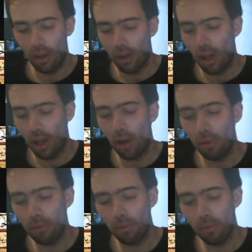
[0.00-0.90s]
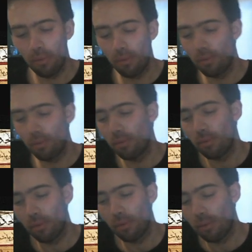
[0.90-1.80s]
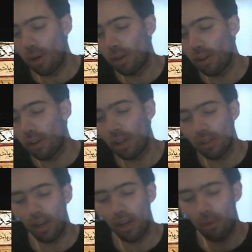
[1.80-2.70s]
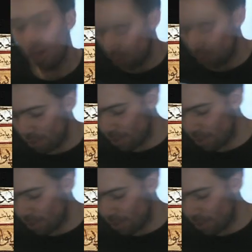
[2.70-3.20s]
now one of the things that I wanted to do in my